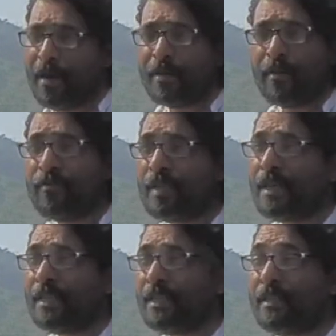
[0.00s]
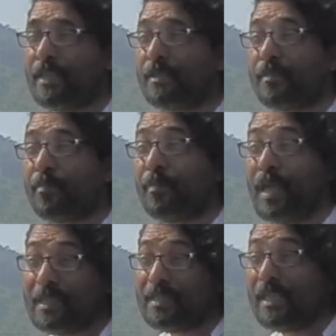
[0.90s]
And if that intent
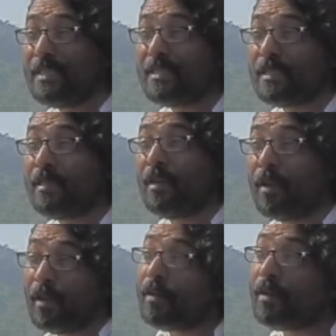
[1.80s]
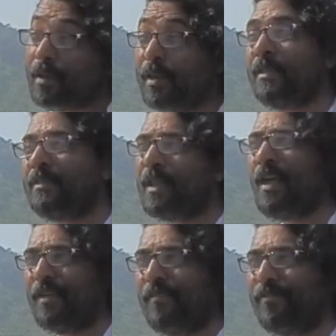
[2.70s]
makes sense in his
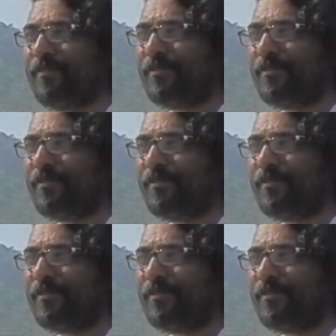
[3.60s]
life,